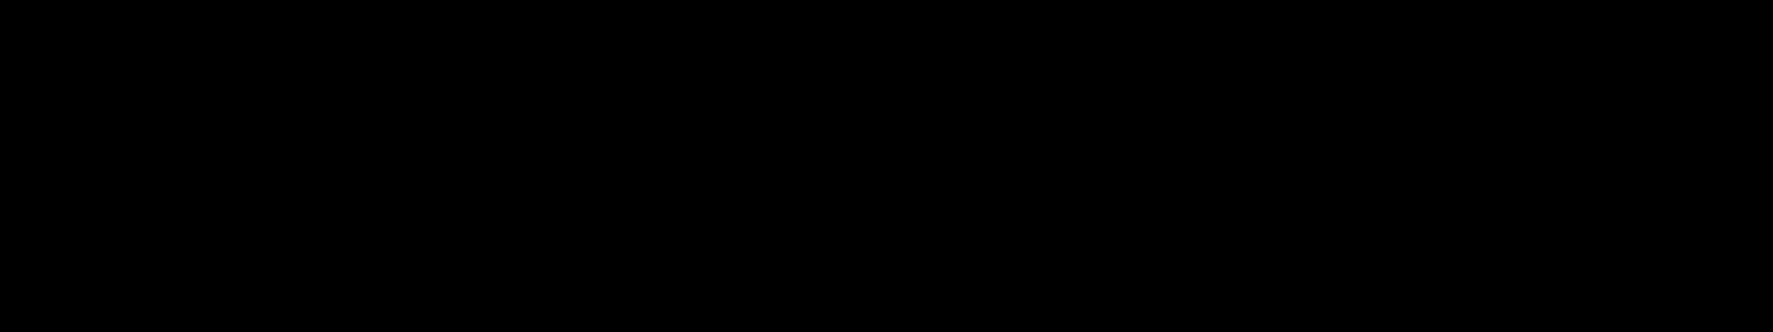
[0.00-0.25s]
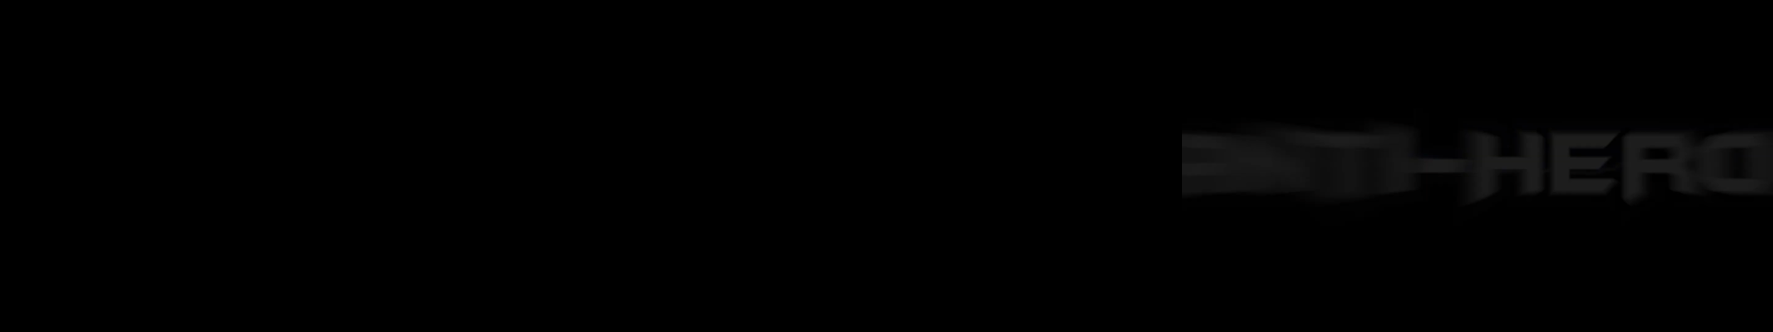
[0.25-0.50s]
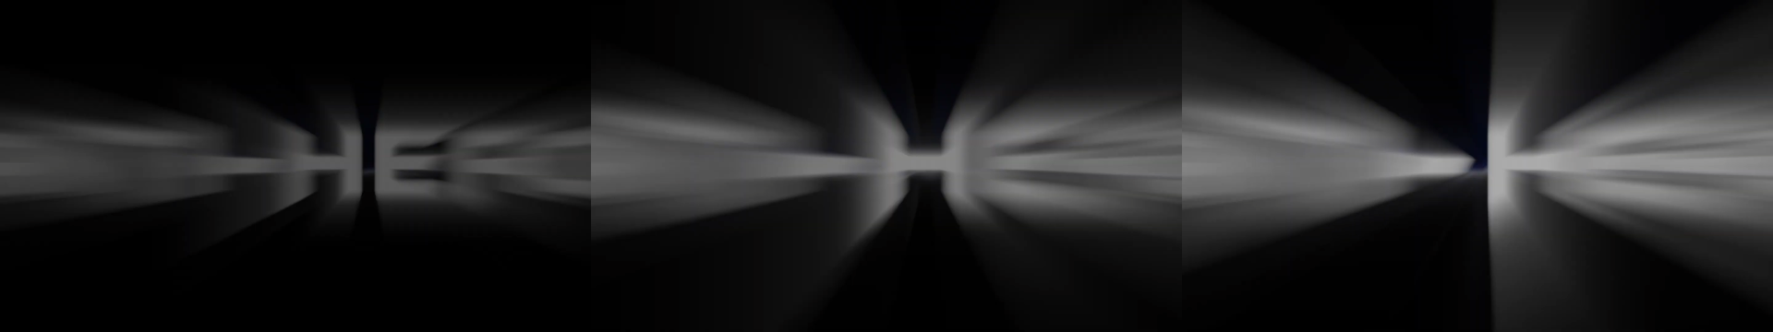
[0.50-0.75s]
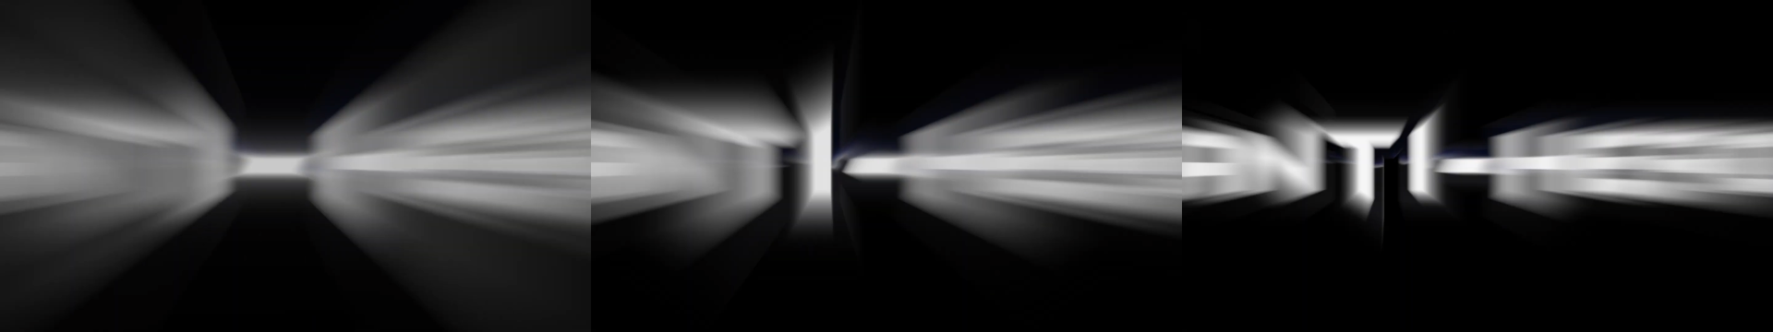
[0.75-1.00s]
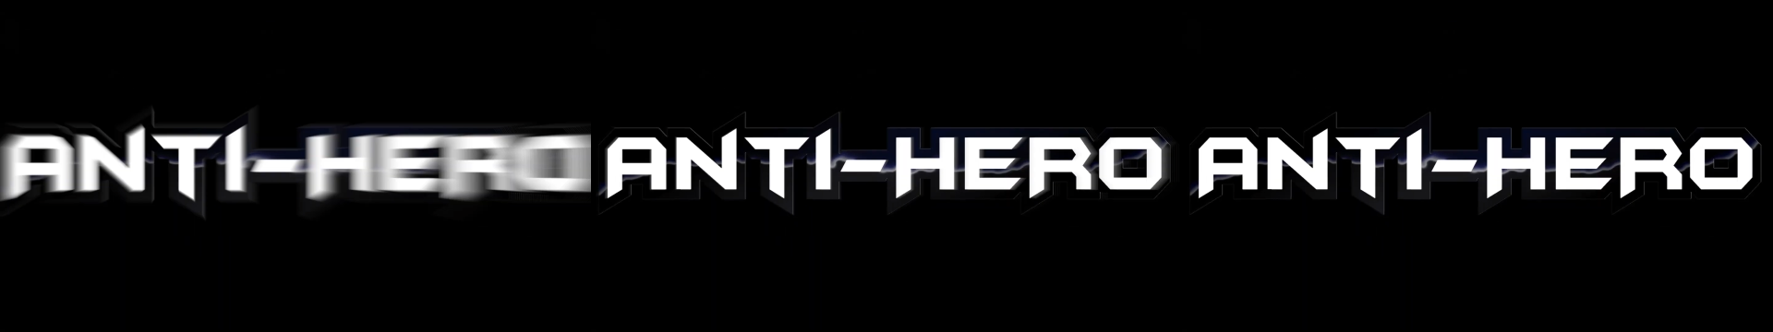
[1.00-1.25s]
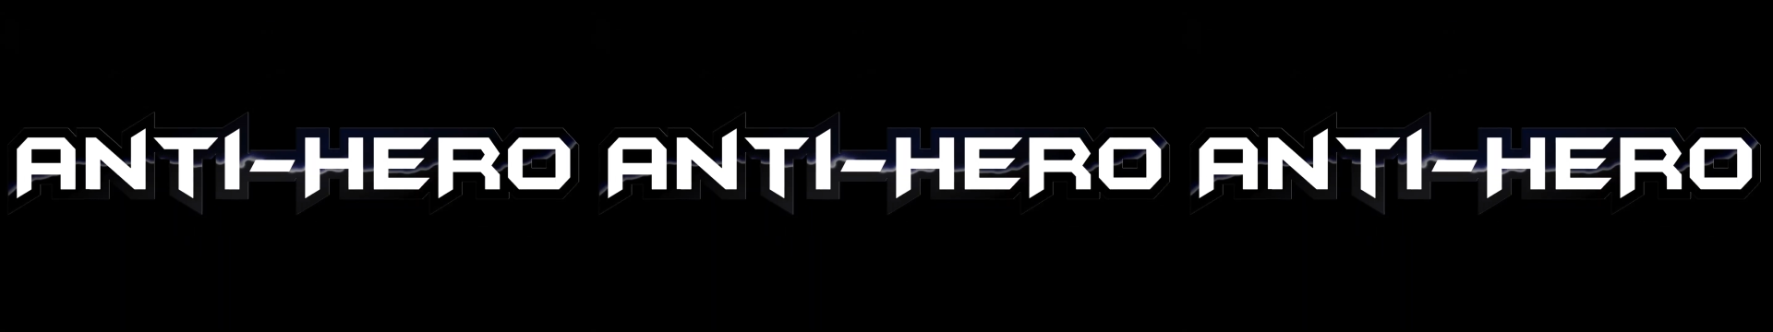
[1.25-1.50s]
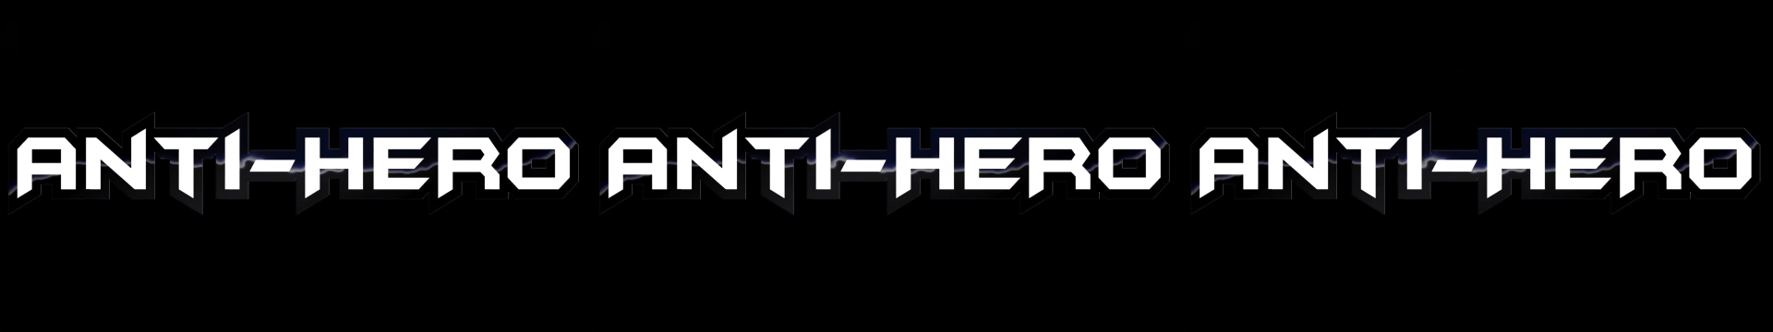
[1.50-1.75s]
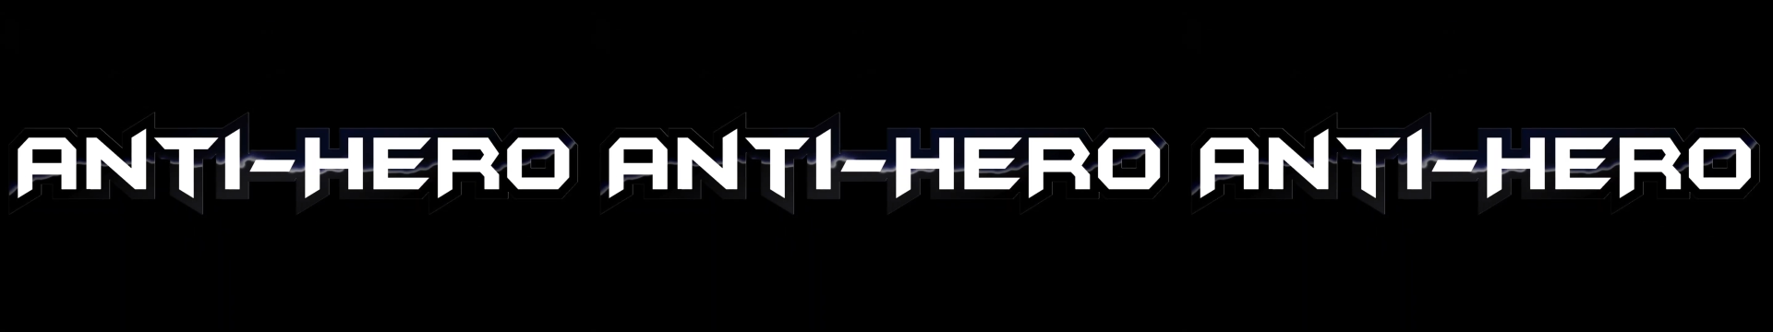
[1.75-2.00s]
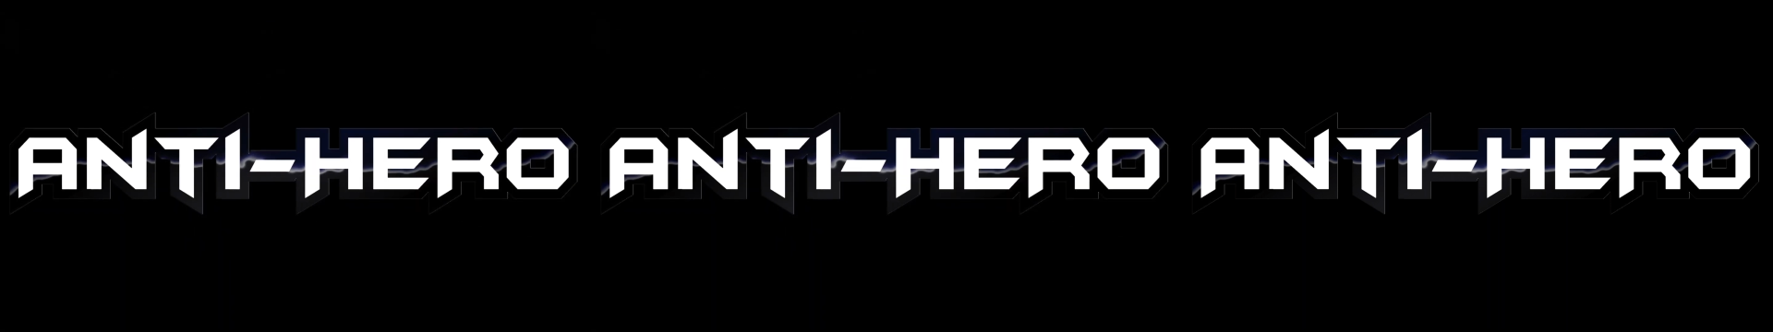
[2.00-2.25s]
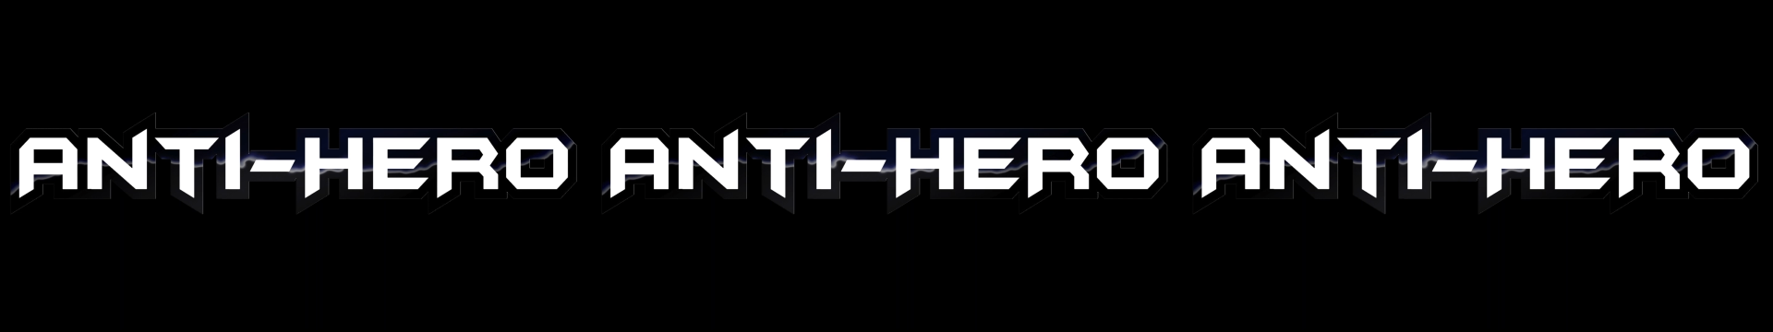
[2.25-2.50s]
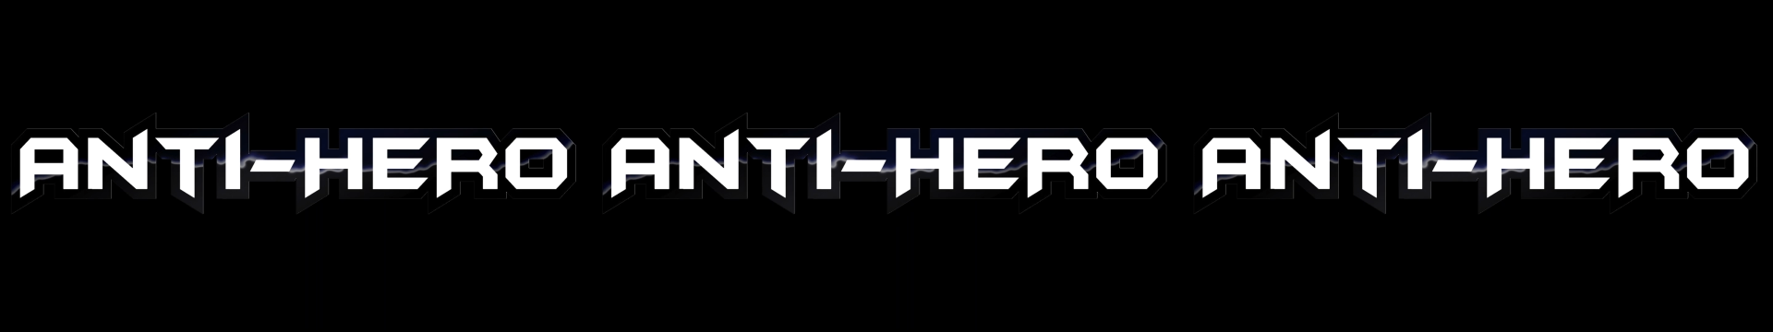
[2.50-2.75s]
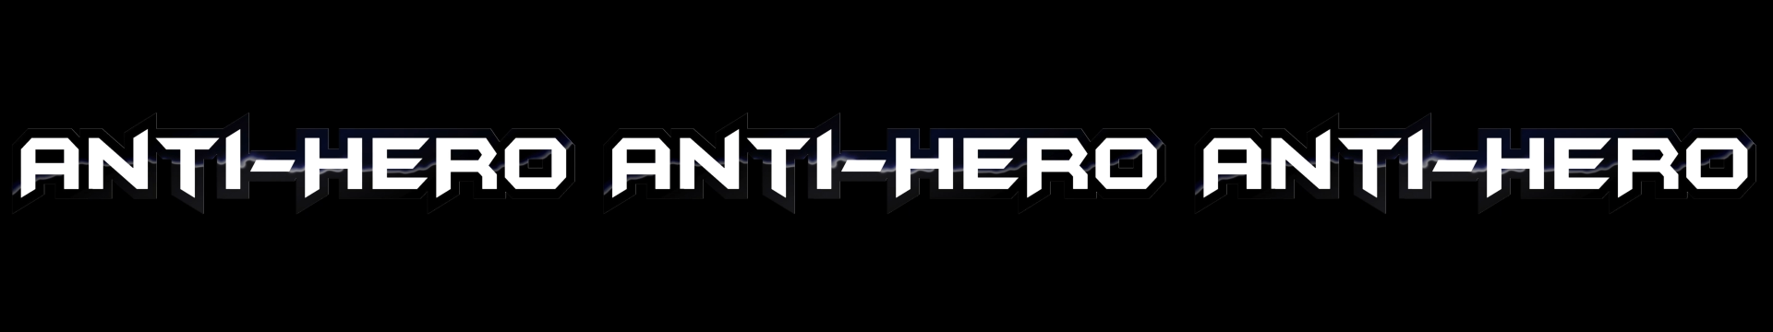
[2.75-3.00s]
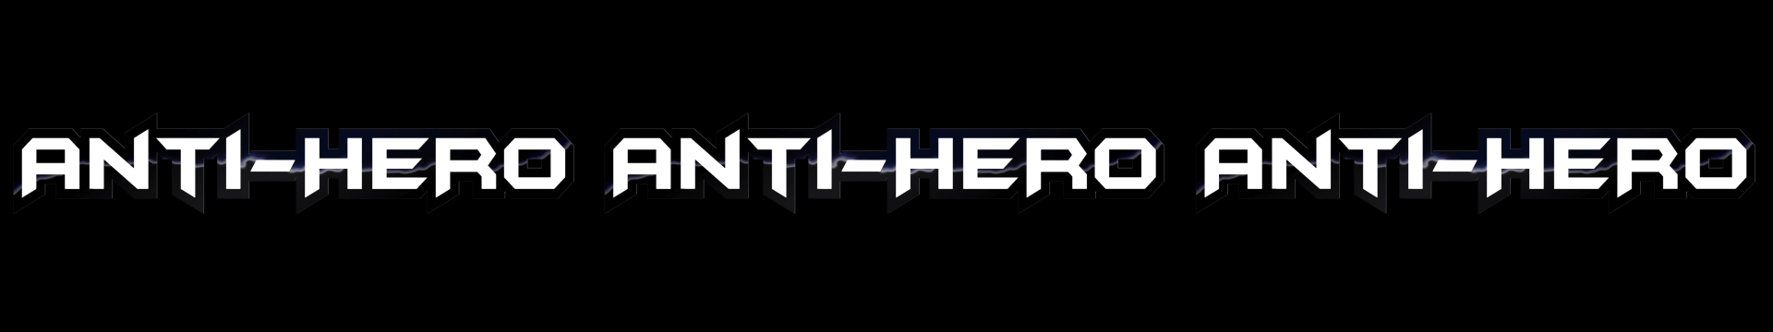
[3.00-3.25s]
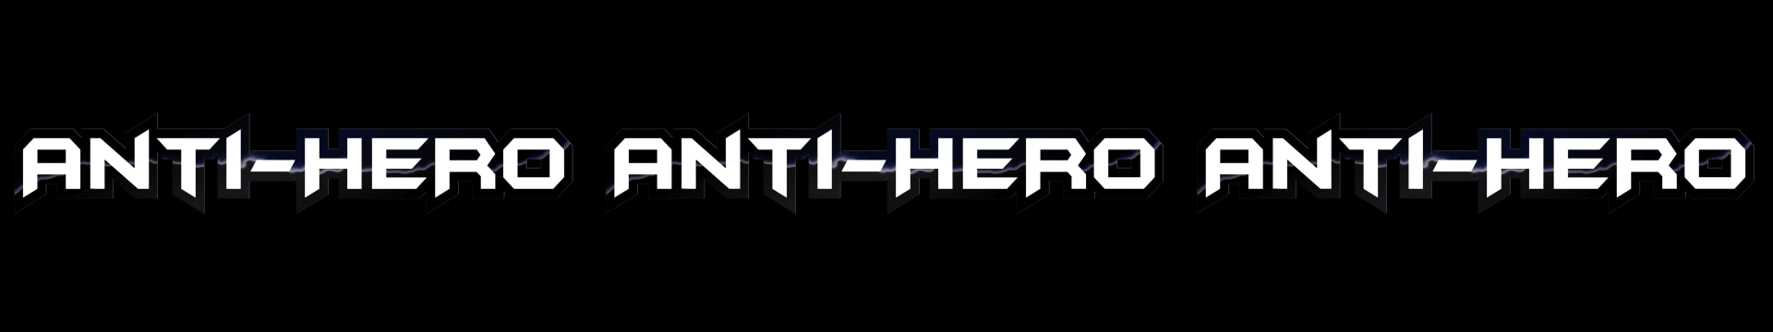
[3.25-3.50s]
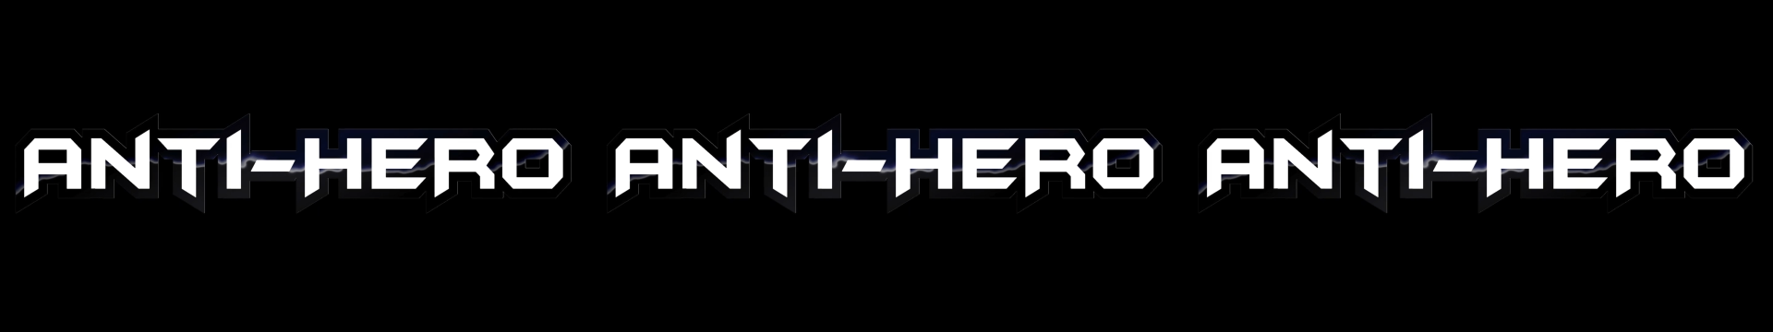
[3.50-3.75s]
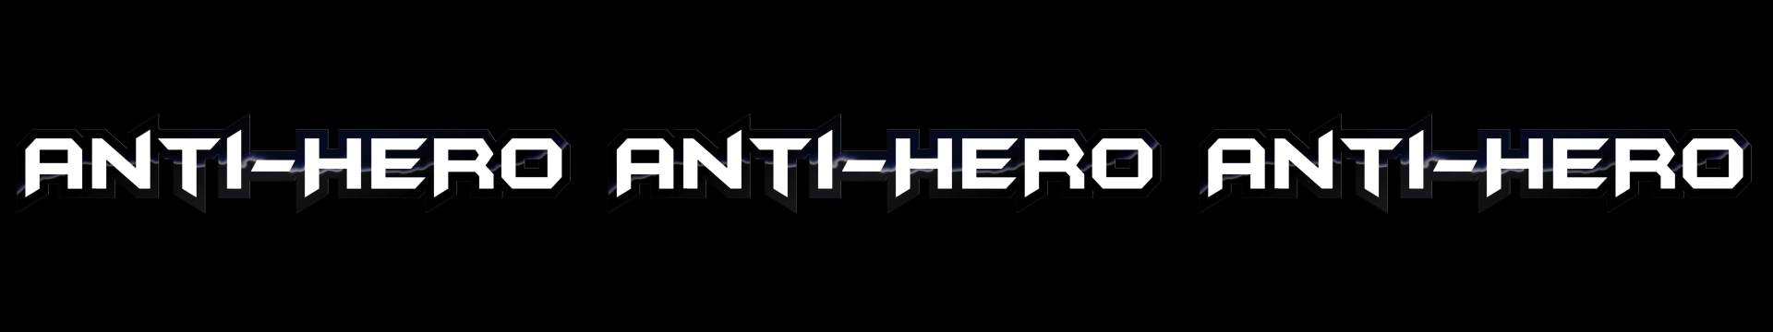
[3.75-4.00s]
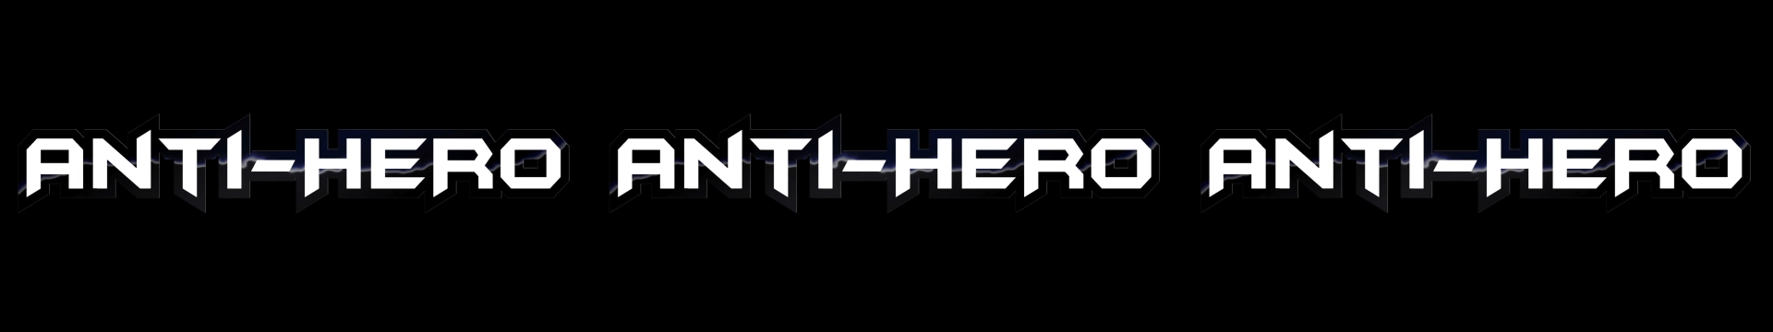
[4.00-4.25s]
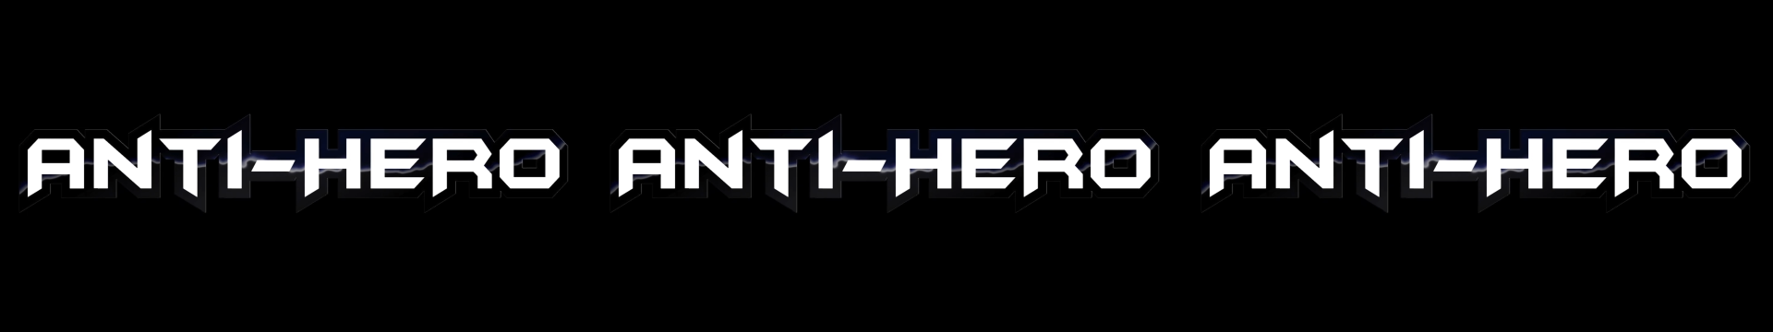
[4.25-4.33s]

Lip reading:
(no speaker visible)